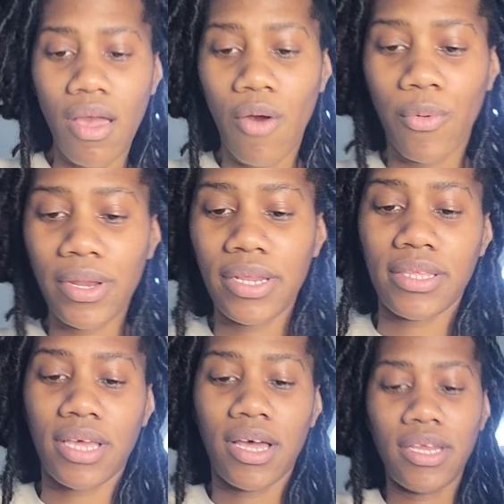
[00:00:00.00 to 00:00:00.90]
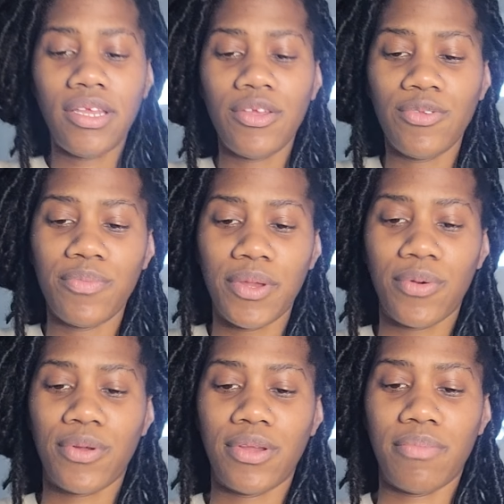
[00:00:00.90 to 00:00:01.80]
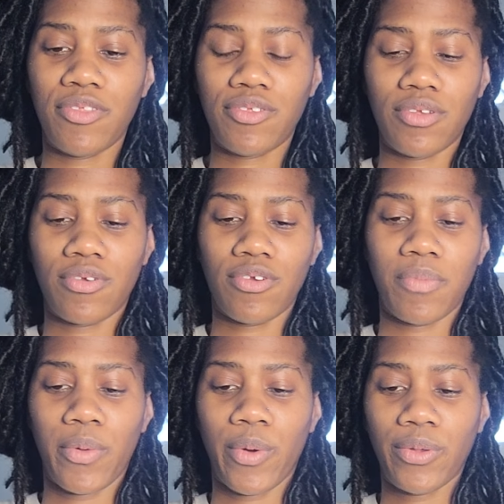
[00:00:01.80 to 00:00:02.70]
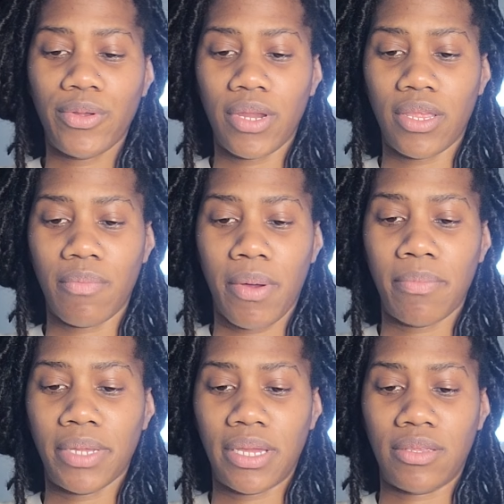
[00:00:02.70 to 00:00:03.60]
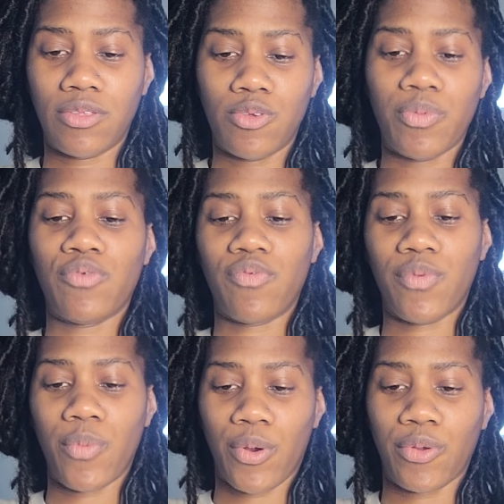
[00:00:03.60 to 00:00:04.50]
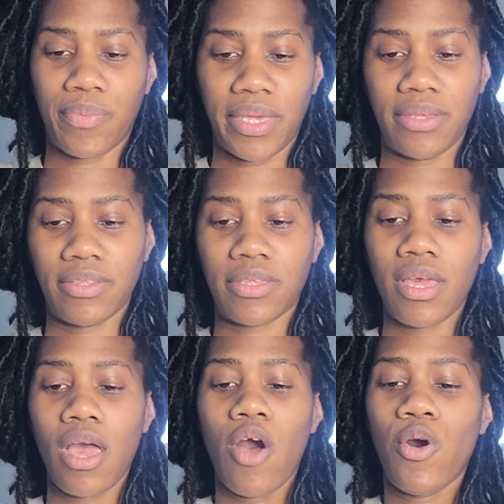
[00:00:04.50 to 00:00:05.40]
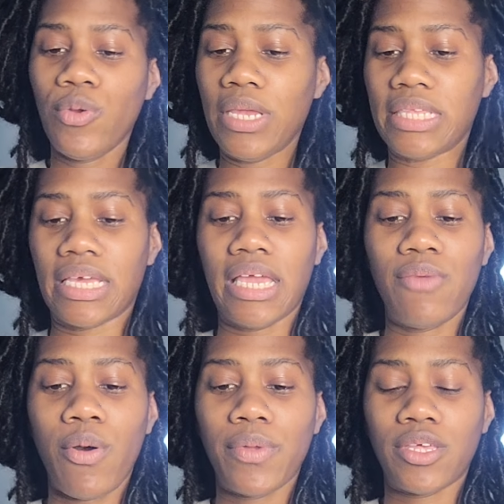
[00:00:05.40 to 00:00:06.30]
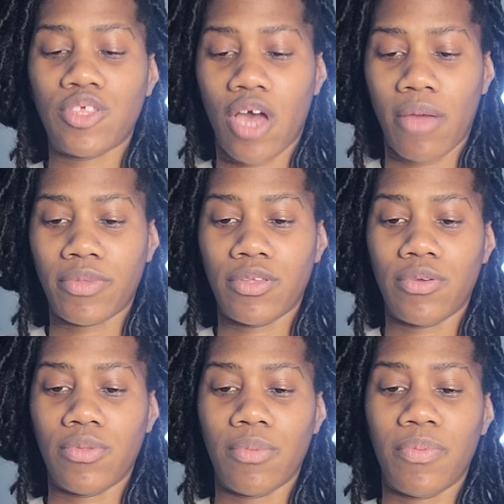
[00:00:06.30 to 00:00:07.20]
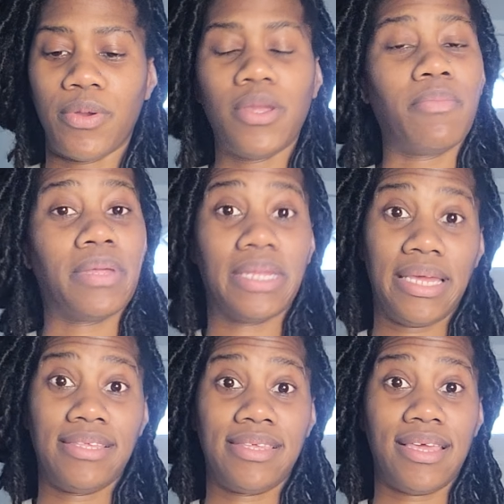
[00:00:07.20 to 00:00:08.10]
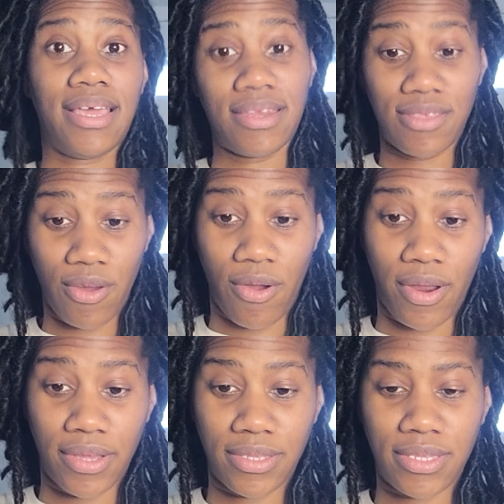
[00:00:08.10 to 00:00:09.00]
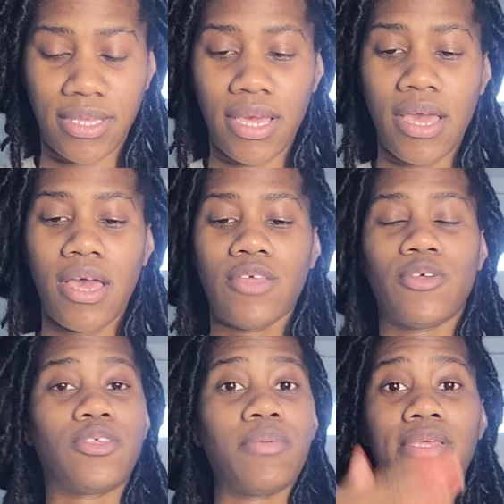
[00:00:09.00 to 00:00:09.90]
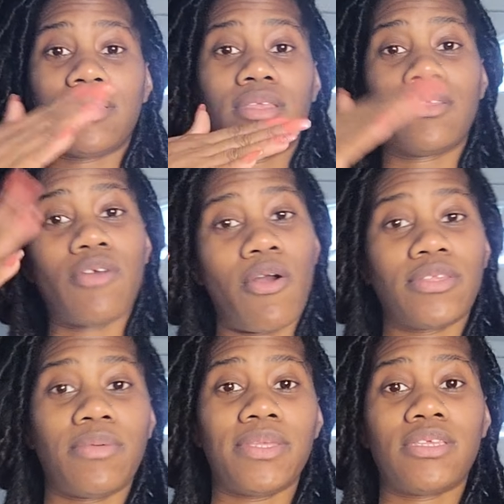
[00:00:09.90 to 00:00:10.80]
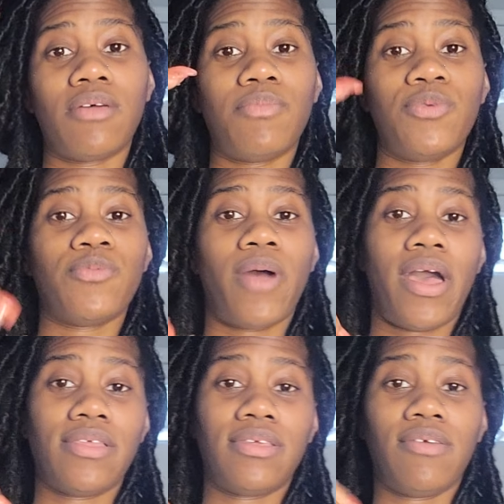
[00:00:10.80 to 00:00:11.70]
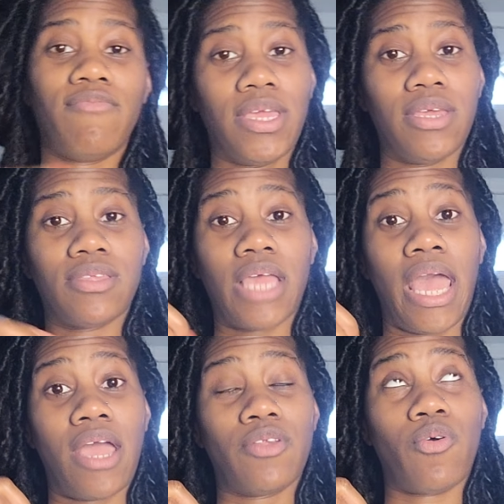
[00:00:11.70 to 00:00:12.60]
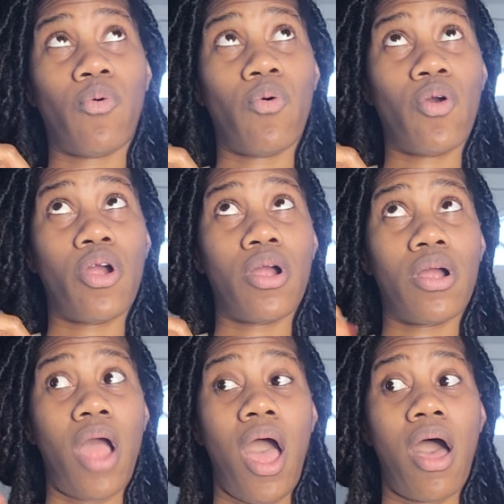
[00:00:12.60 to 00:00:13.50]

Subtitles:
What it is, a honey-hued mineral on a mission to turn the bewildered and the bumbling into super-driven worker bees. Who needs it? Anyone with a job to do, the brilliant but lazy, and a Taurus. So it's gonna be, this Taurus could be Sun, Moon, Rising, Venus, and or